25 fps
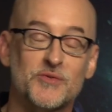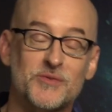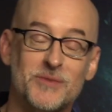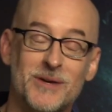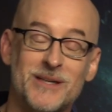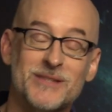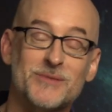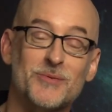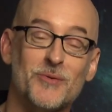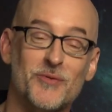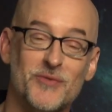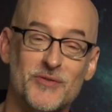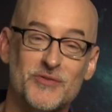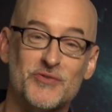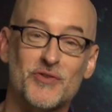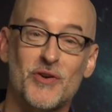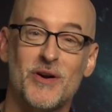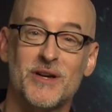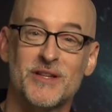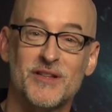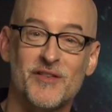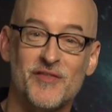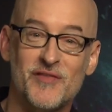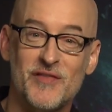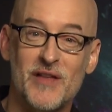was responsible for
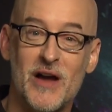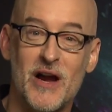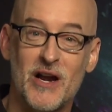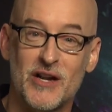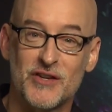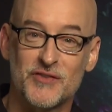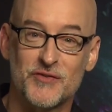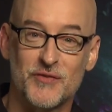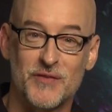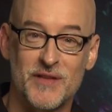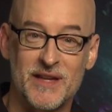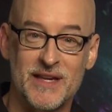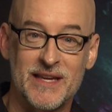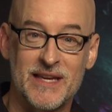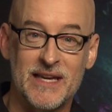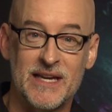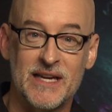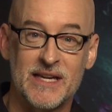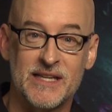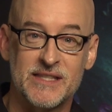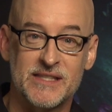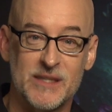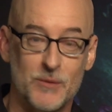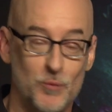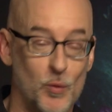drawing the flyers for the
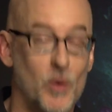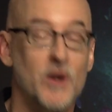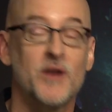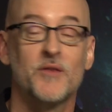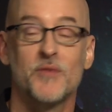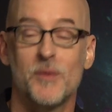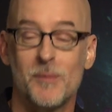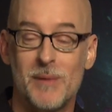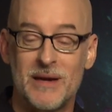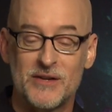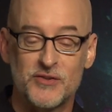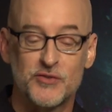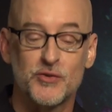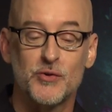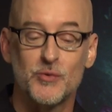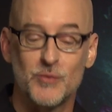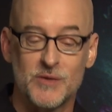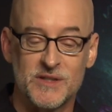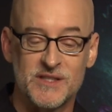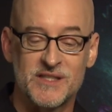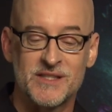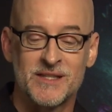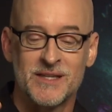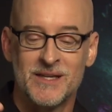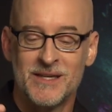gigs. And one of them I drew
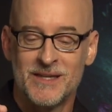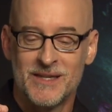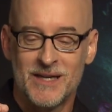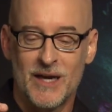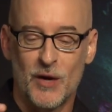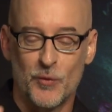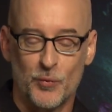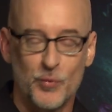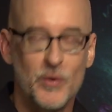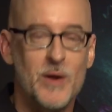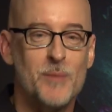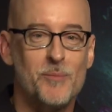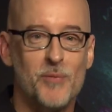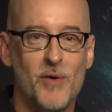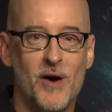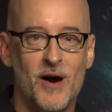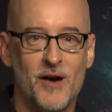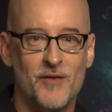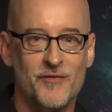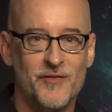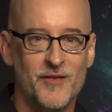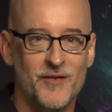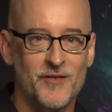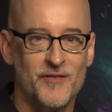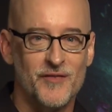was a
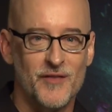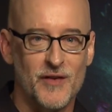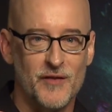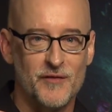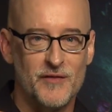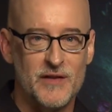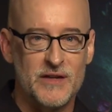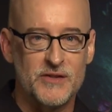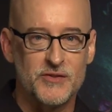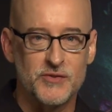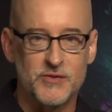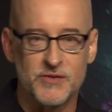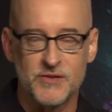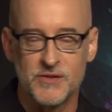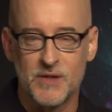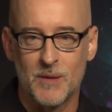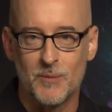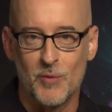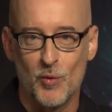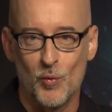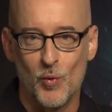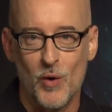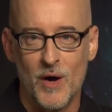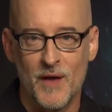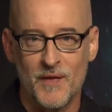ripoff of Avengers
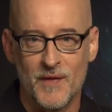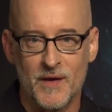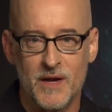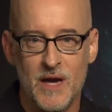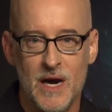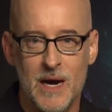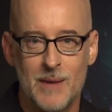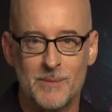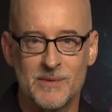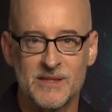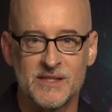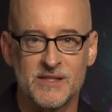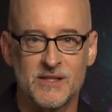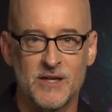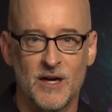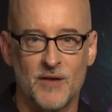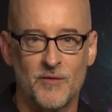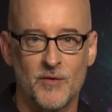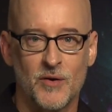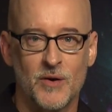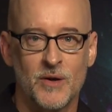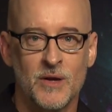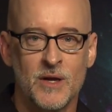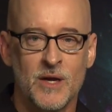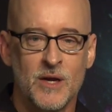#1, the comics
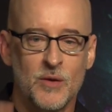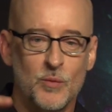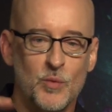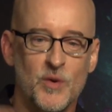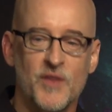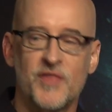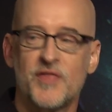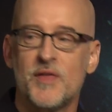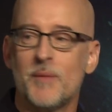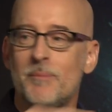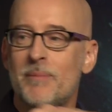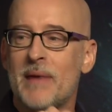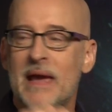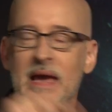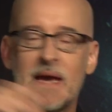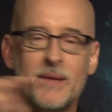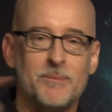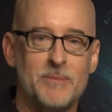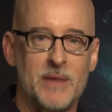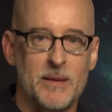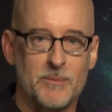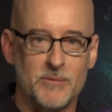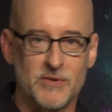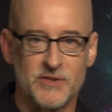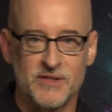cover, with the
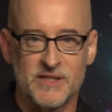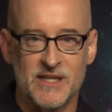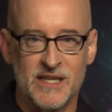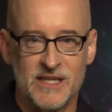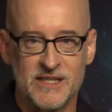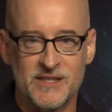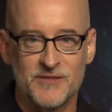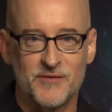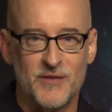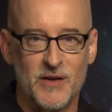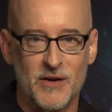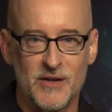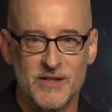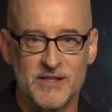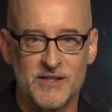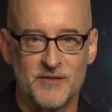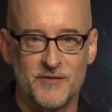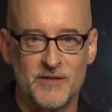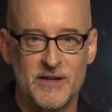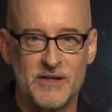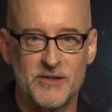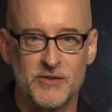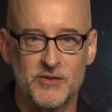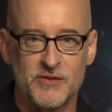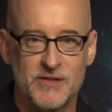band members as various
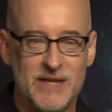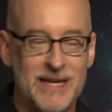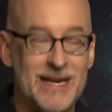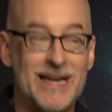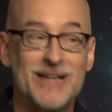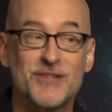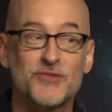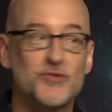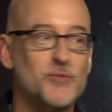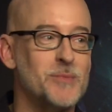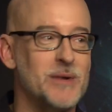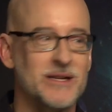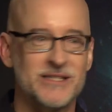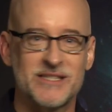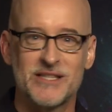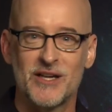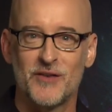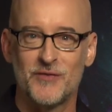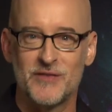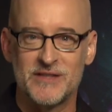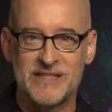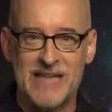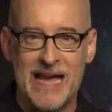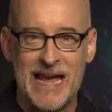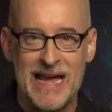Avengers. And I drew
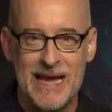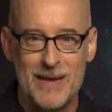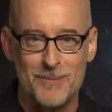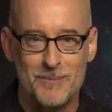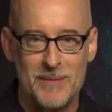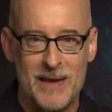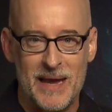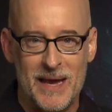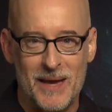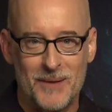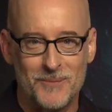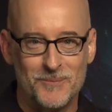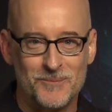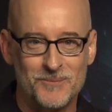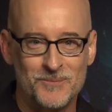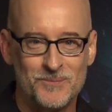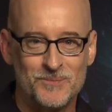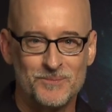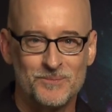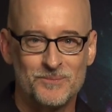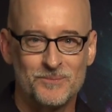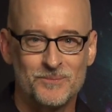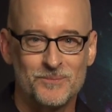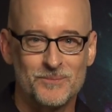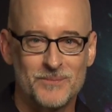myself as Ant-Man.
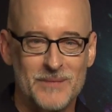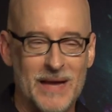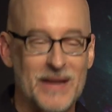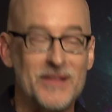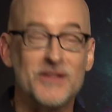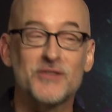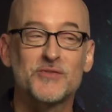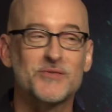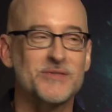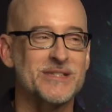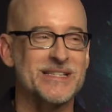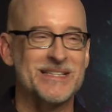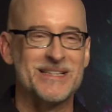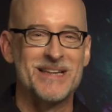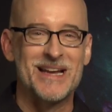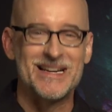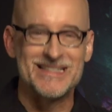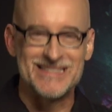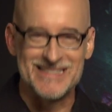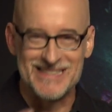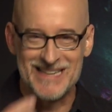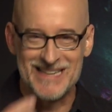And this was in